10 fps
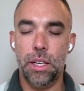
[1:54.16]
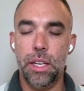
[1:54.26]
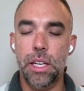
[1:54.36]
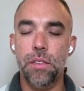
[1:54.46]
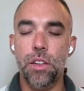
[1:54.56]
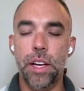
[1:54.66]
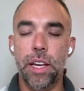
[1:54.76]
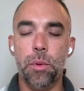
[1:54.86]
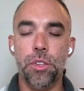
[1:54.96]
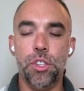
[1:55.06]
And if you're
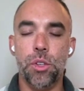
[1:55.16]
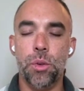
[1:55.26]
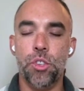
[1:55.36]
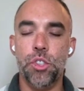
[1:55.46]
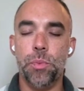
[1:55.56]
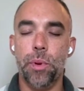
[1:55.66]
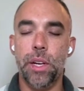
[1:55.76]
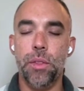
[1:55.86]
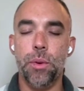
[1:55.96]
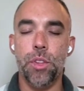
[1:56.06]
able to, just
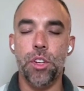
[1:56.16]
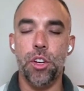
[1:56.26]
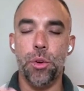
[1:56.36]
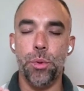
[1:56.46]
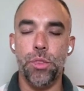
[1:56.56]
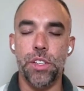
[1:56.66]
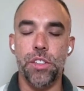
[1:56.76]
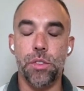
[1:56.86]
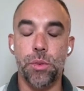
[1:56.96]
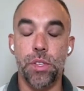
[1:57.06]
breathe through the nose
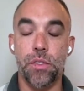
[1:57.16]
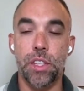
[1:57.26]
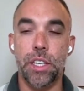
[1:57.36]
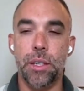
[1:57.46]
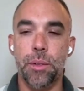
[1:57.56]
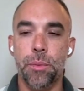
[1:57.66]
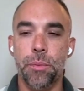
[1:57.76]
exclusively.